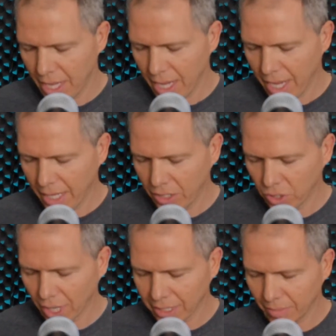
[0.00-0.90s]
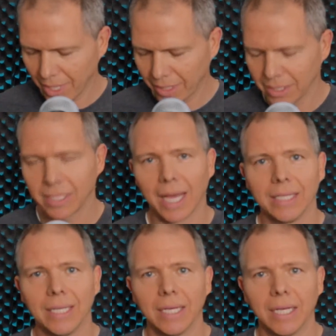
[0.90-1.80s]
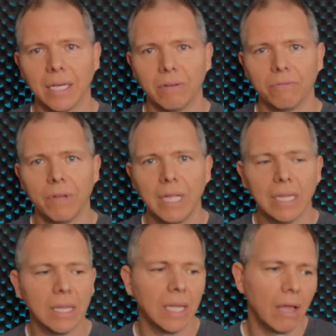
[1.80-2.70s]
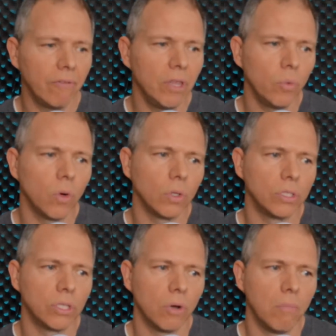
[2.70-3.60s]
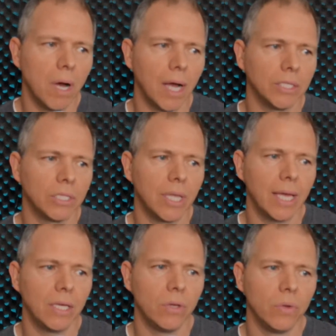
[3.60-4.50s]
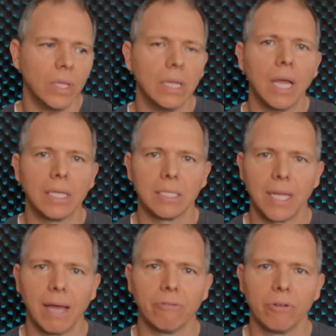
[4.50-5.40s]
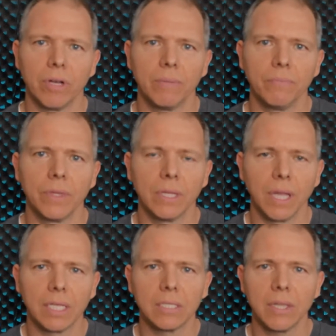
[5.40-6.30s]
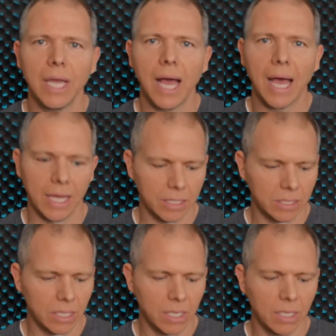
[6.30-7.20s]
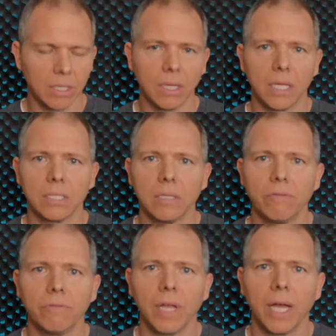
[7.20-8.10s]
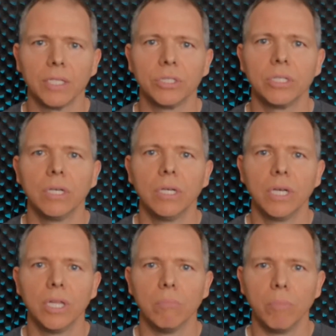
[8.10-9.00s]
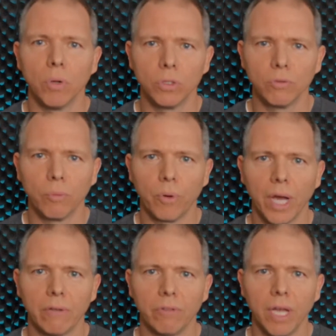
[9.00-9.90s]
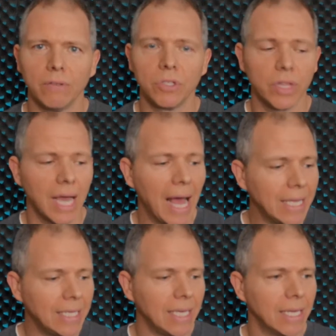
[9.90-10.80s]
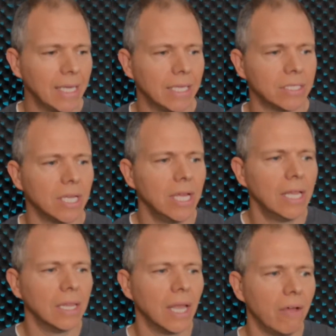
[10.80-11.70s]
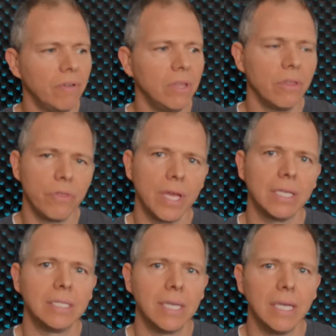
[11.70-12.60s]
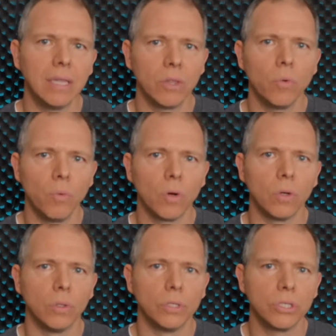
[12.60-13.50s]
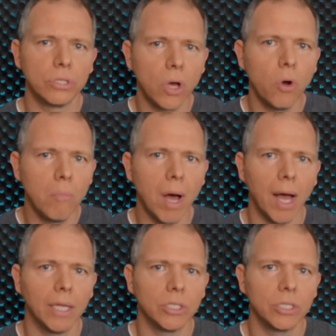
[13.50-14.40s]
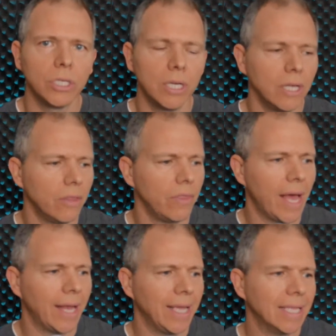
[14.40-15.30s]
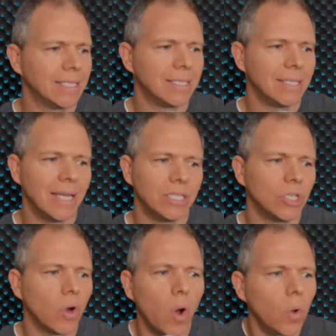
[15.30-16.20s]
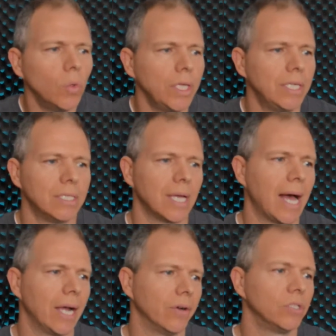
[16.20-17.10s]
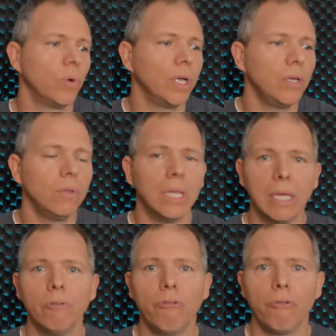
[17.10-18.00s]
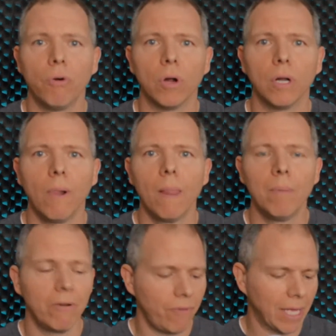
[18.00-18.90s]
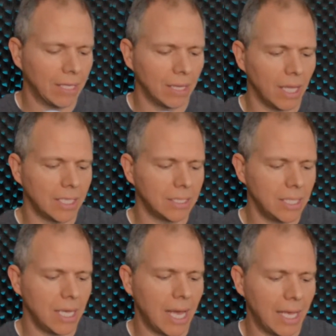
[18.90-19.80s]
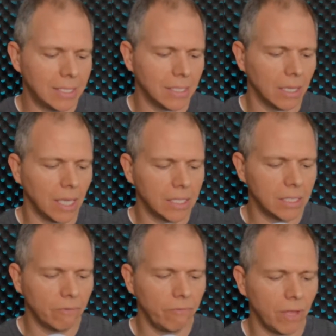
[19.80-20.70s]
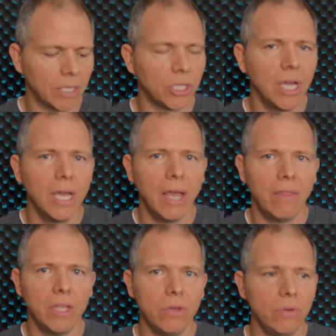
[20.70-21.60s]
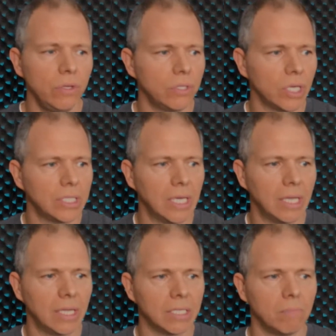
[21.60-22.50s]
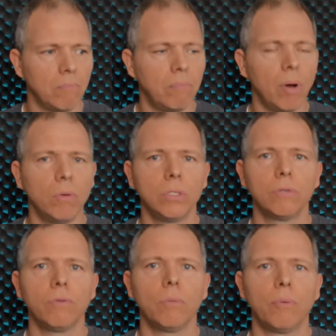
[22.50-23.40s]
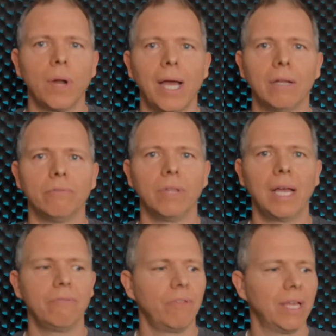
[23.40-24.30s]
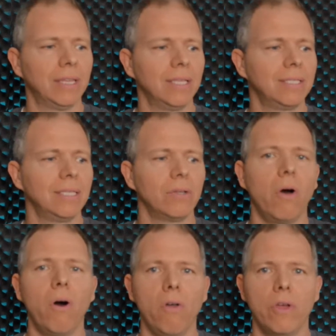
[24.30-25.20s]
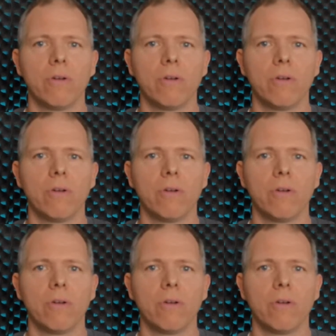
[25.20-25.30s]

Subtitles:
And he talks about this idea of loving the world so much that you lust after it. The lust of the eyes, the lust of the flesh, and the boastful pride of life. So the idea is loving the things in the world so much that it's your only desire. It's what you live for. Matter of fact, the lust of the eyes and the lust of the flesh, and then you start to get this boastful pride of life, like this is all there